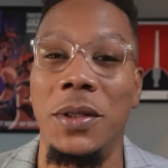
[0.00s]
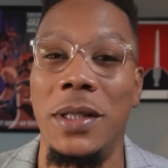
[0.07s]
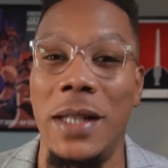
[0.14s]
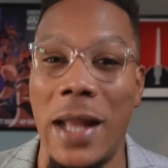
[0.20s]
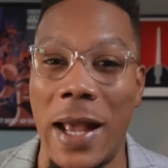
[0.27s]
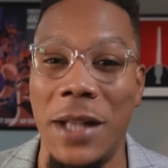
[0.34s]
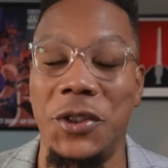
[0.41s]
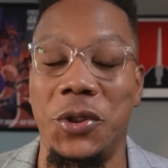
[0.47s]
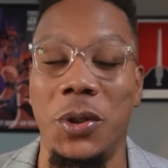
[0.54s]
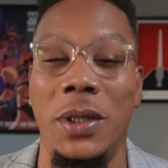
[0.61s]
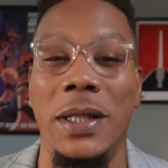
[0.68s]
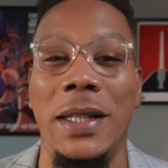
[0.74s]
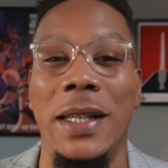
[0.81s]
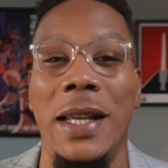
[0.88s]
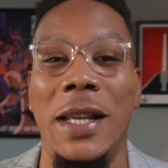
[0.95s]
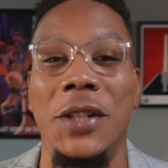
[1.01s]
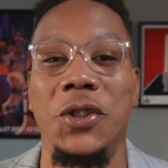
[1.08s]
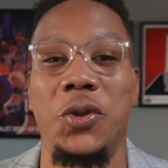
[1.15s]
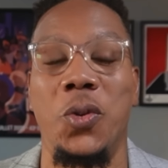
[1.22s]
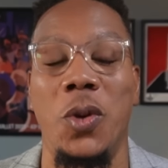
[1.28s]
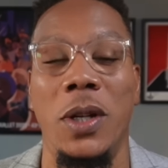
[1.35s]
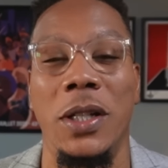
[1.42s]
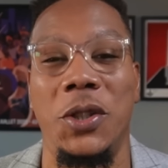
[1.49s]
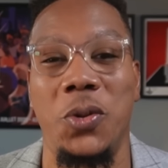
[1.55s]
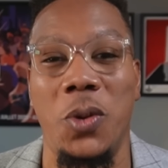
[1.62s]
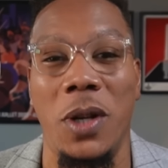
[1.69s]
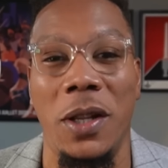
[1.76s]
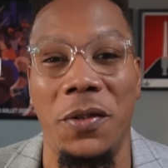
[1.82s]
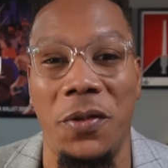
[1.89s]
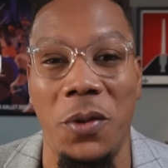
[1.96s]
naturally in
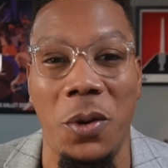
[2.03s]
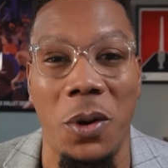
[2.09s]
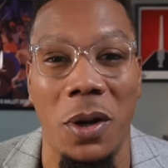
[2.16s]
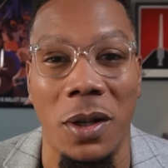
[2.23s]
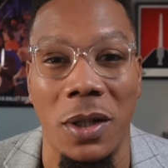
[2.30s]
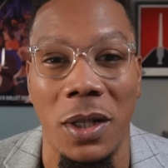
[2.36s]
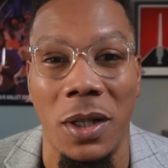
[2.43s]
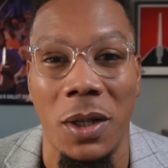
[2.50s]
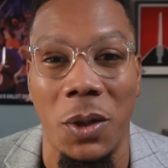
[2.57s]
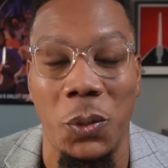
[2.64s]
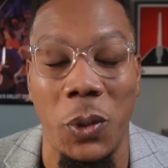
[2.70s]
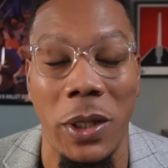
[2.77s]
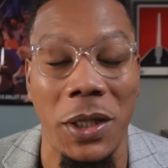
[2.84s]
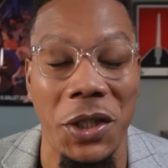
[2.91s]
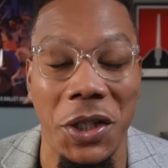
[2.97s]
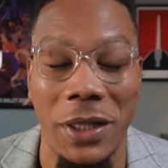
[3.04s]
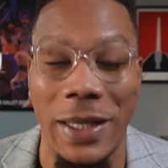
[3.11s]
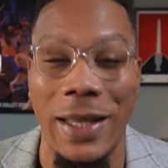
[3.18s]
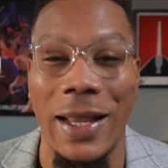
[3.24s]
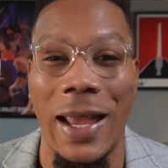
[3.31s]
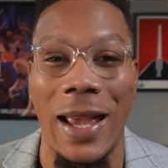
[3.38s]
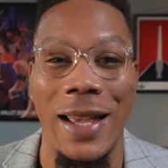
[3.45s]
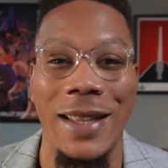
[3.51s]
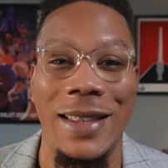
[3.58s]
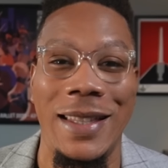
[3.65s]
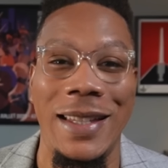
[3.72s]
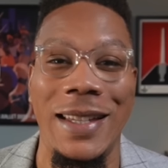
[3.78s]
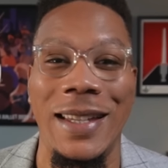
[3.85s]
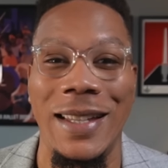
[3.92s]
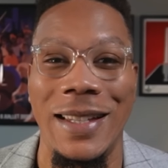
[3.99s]
2024, when looking at
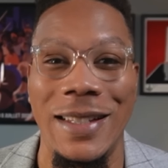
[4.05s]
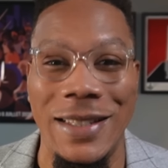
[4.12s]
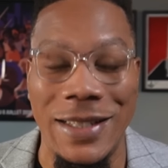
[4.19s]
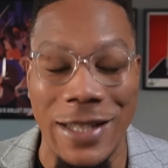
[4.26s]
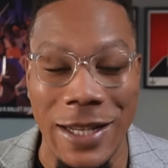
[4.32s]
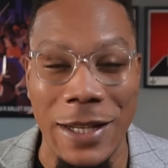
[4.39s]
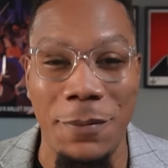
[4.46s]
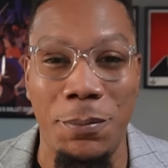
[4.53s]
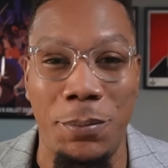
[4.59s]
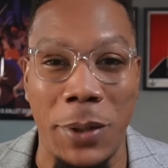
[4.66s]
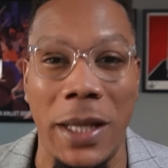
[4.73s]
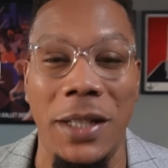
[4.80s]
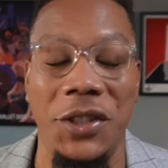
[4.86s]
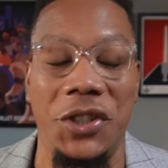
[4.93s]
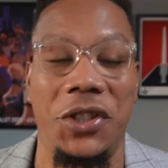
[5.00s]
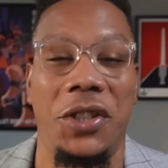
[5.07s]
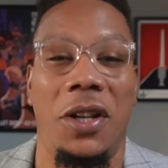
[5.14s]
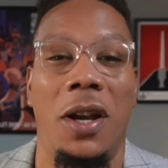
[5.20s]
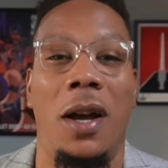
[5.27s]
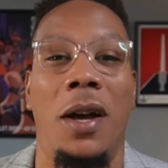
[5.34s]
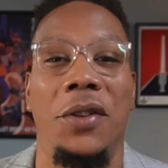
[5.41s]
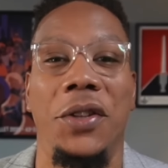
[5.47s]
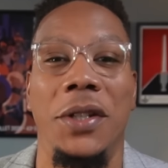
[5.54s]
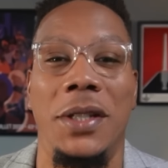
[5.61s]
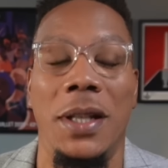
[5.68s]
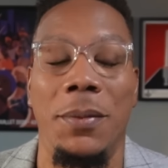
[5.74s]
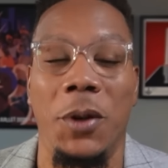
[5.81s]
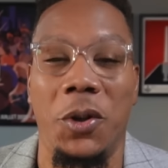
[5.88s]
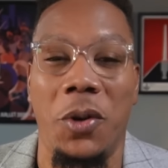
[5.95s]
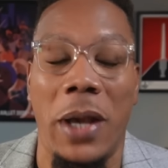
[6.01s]
the deep bench on the
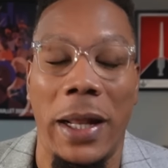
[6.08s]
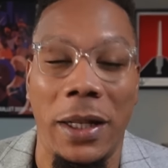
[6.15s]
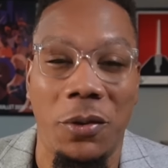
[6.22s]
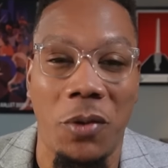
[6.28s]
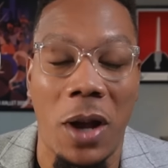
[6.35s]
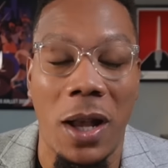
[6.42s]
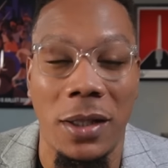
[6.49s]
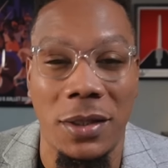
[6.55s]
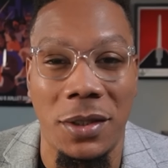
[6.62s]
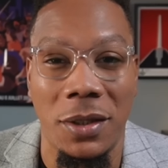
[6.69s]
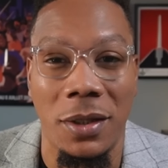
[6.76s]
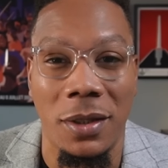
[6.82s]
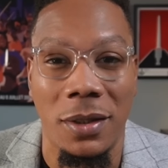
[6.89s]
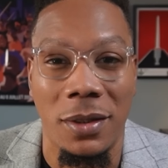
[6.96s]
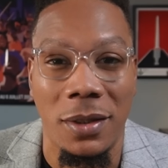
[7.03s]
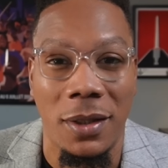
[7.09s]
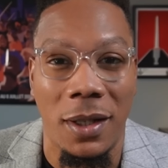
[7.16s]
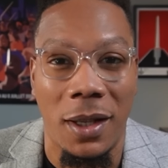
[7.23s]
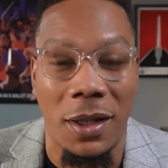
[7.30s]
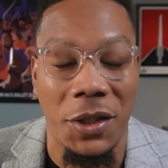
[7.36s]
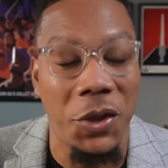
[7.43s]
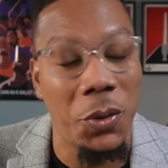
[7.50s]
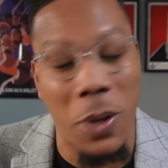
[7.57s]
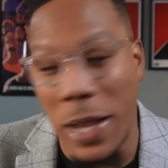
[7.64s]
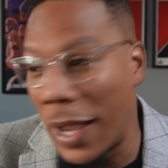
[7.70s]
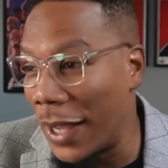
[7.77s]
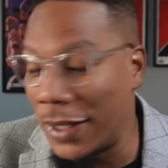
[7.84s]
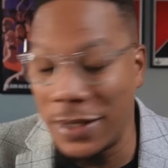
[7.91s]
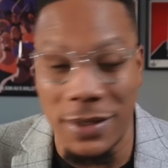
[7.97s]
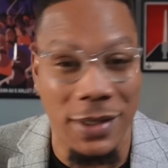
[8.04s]
Democratic roster, you
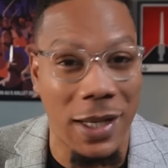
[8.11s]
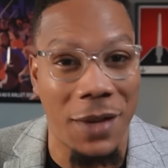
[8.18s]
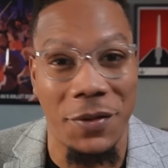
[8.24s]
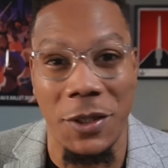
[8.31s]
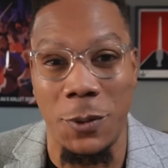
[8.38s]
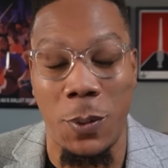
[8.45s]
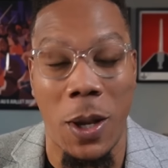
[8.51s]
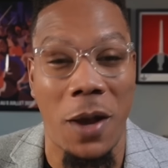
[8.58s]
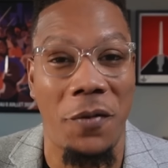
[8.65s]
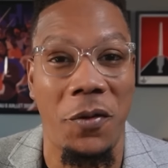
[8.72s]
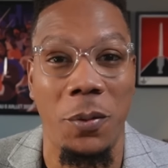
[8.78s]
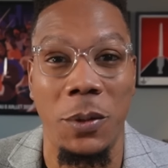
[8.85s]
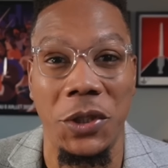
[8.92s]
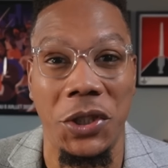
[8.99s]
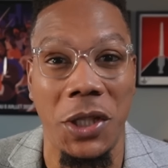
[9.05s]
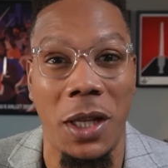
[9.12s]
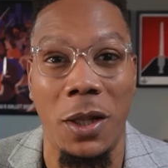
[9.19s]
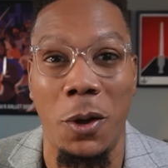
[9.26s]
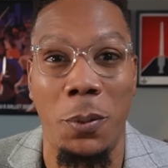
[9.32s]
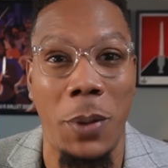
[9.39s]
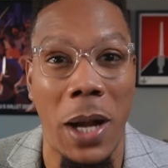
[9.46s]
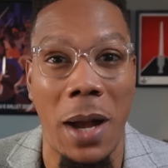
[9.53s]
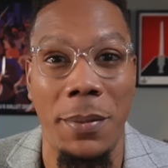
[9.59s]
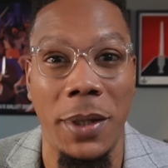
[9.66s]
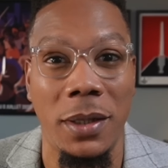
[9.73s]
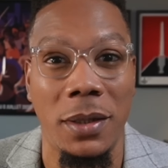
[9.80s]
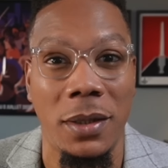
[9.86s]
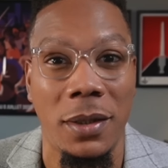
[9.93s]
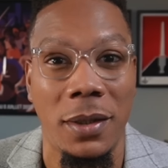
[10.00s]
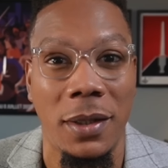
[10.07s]
had to save a spot for Michelle Obama,
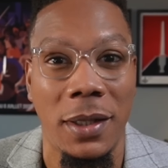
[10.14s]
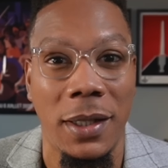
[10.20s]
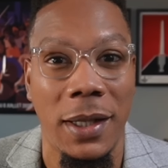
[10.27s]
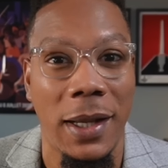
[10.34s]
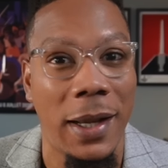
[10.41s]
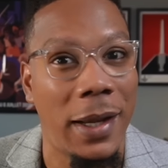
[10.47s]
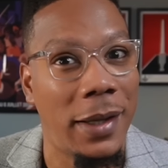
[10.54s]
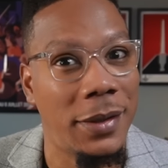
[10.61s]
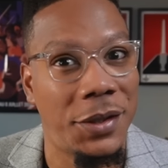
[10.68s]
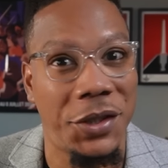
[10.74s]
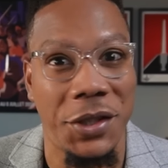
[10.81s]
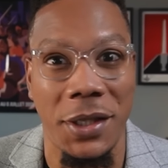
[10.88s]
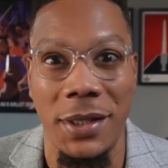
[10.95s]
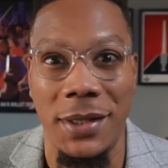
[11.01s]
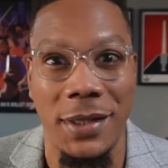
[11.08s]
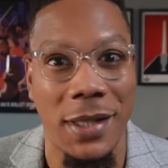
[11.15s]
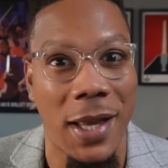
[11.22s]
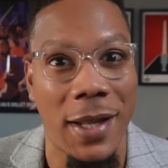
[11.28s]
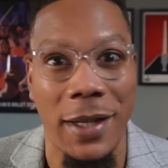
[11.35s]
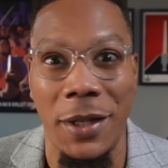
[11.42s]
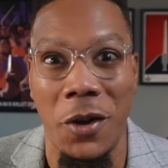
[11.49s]
and she set it